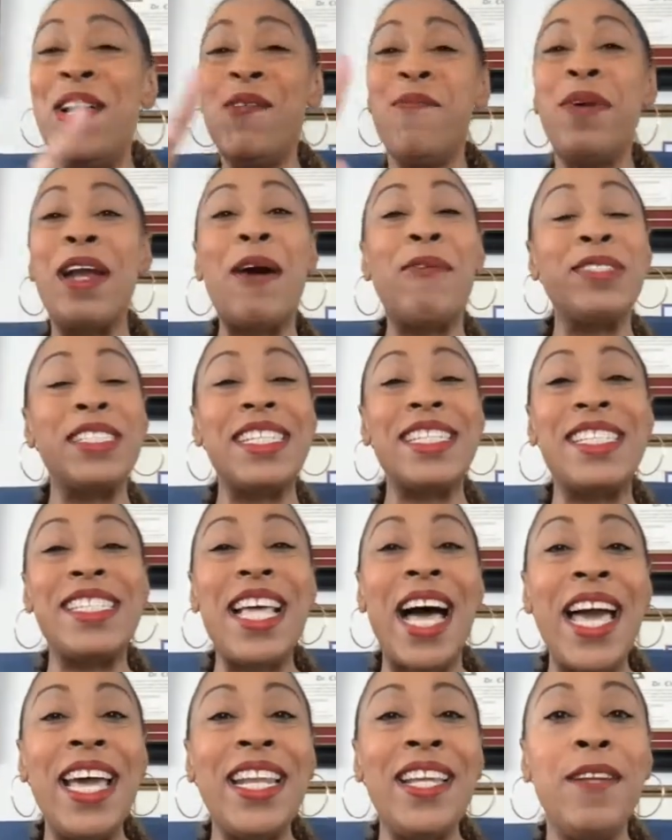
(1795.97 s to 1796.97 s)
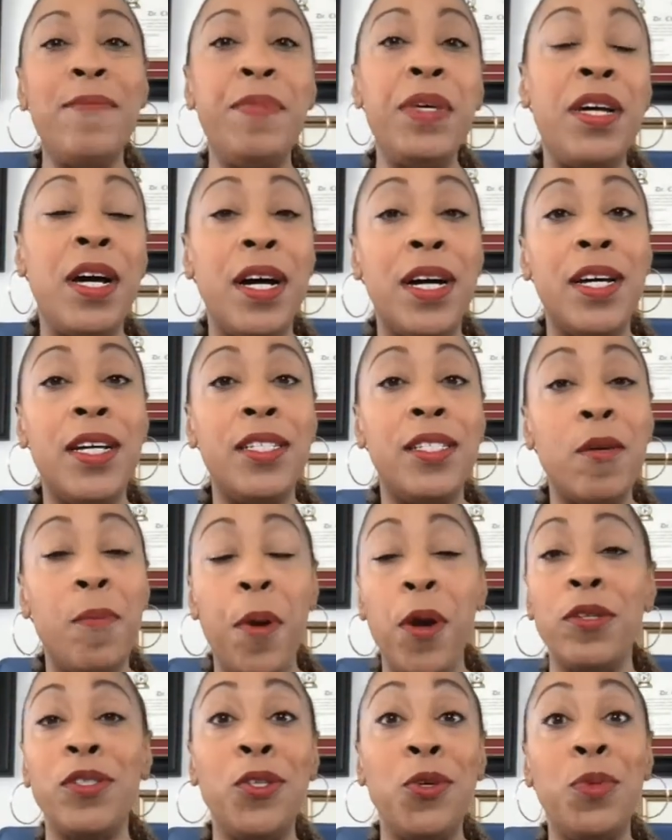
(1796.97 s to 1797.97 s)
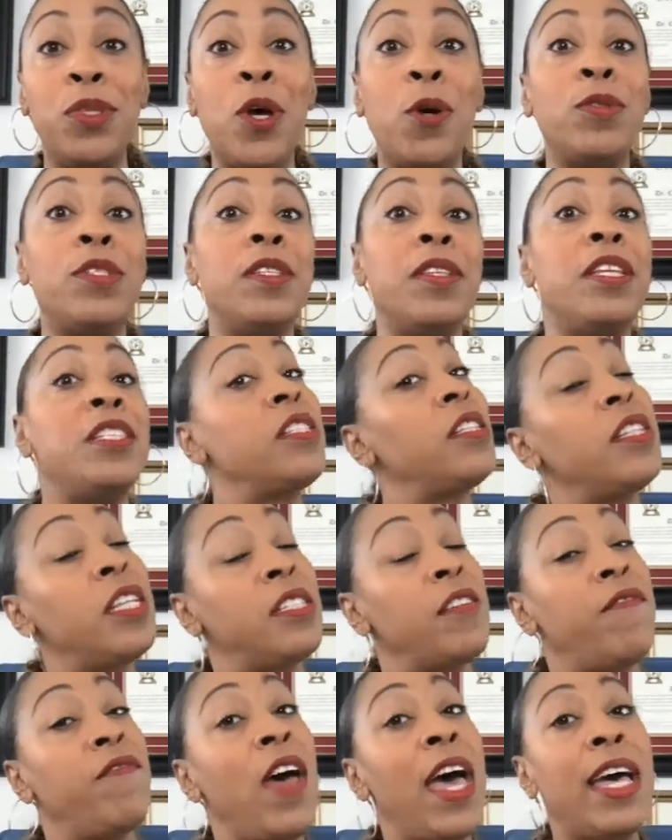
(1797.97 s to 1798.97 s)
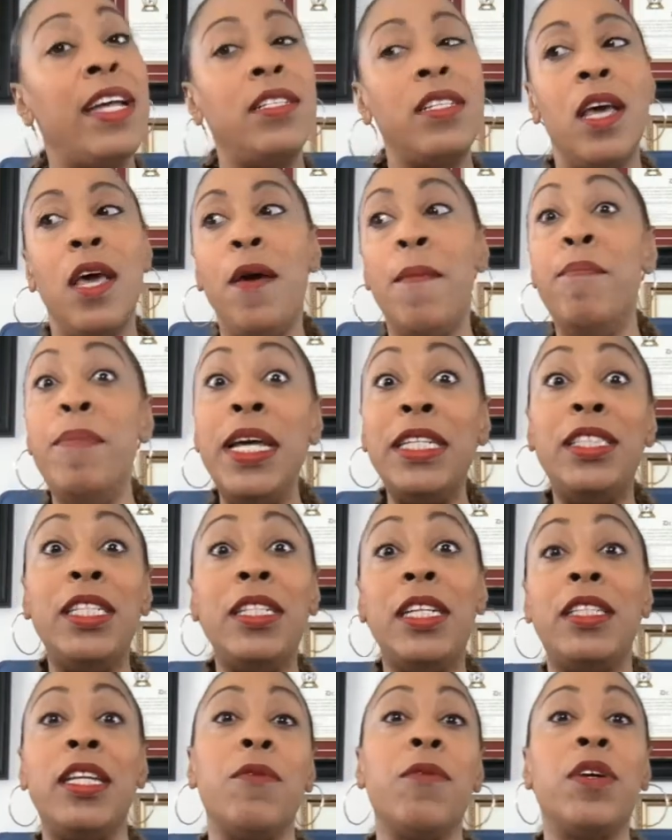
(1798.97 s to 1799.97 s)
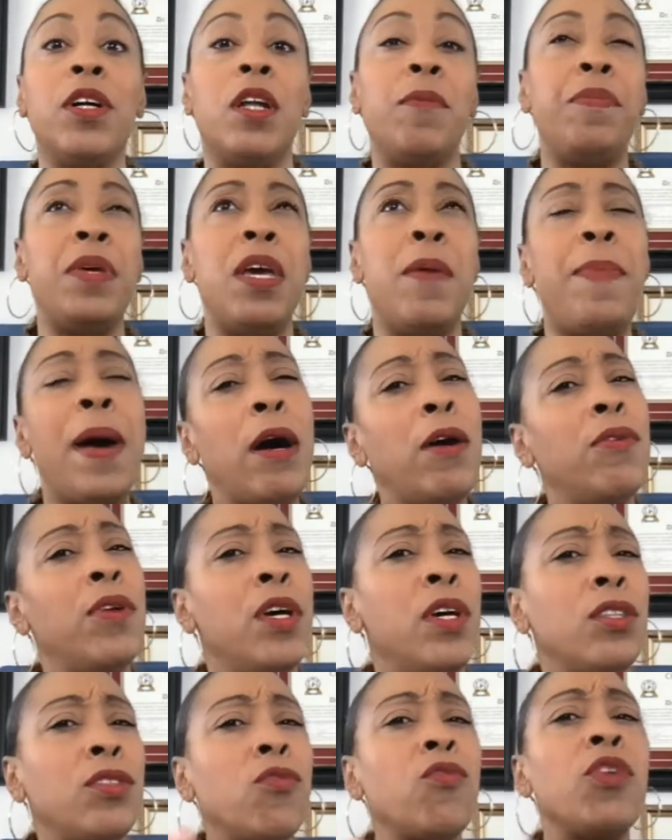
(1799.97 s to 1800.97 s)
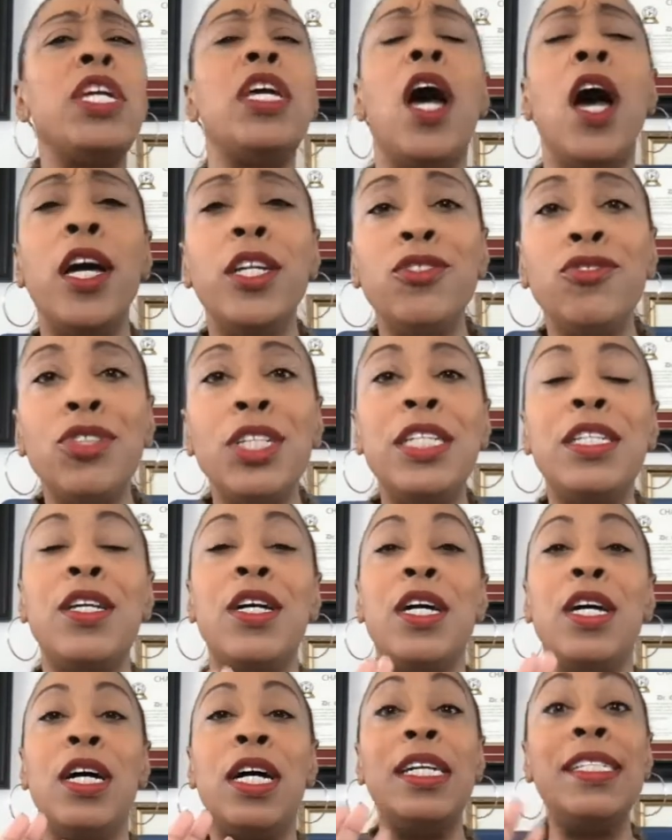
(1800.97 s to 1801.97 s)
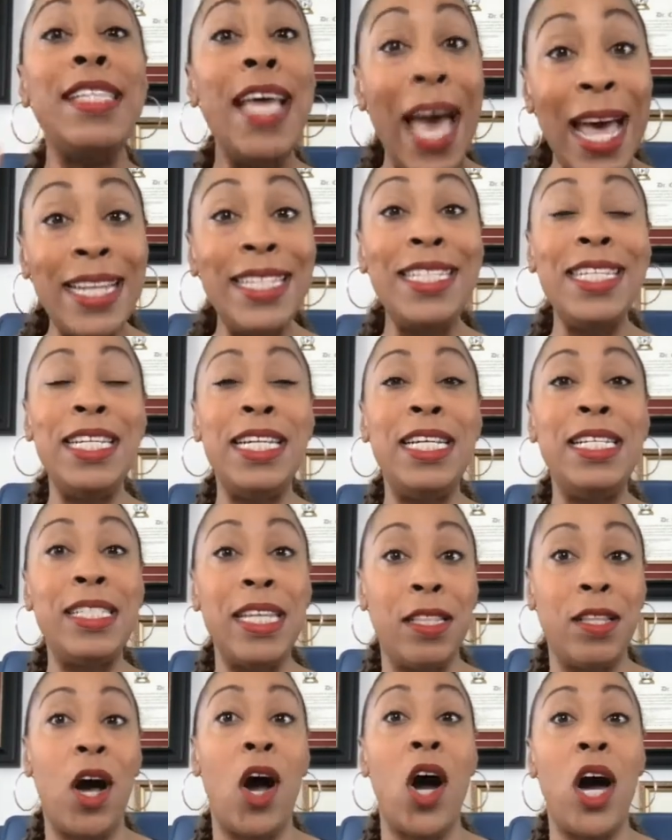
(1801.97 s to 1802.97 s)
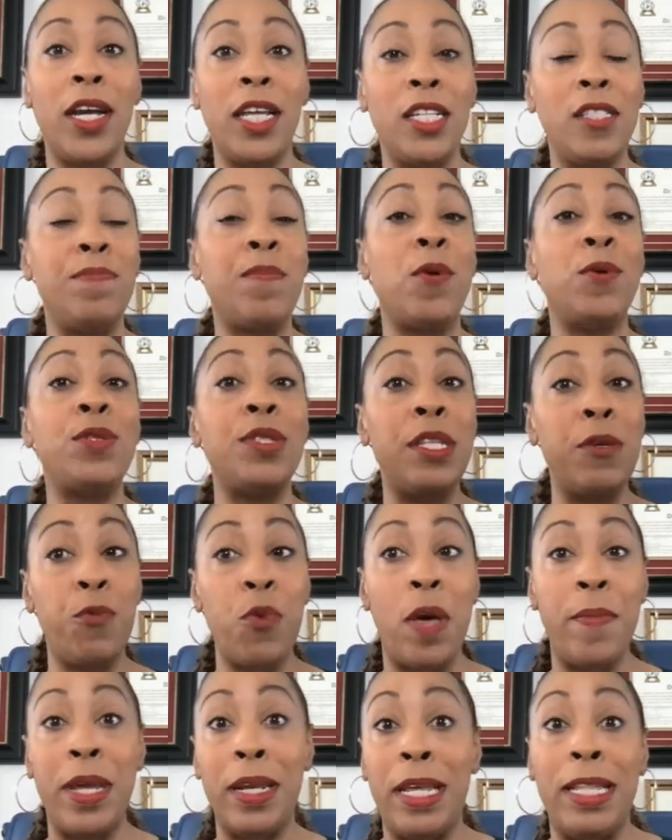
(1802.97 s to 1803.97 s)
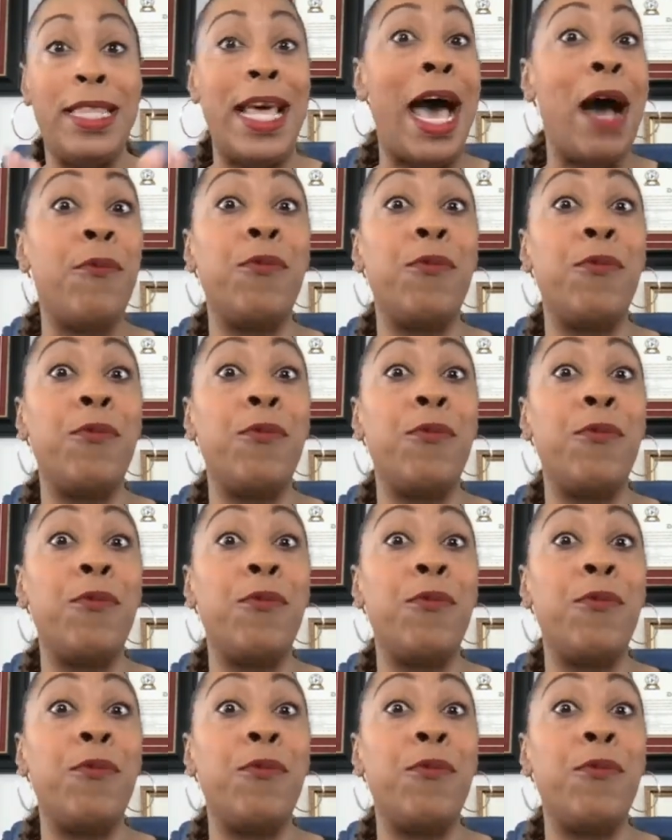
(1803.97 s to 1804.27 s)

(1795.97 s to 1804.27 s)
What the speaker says: But I was excited because the person who was hosting this event mentioned that there were going to be about 300 attendees in the audience, mostly women. And that